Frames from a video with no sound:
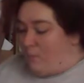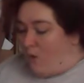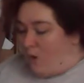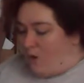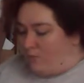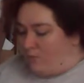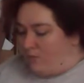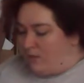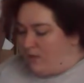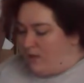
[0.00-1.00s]

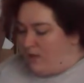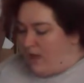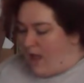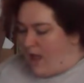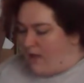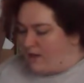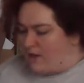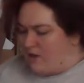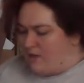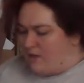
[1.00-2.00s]
probably had
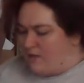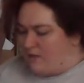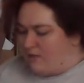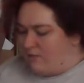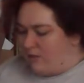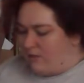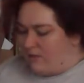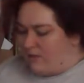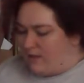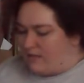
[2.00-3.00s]
an uneasy
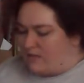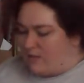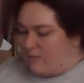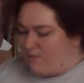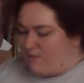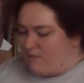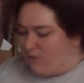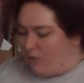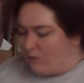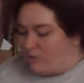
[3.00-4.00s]
feeling that some of his
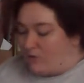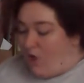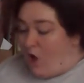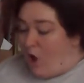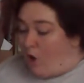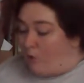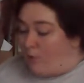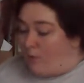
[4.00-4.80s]
followers, although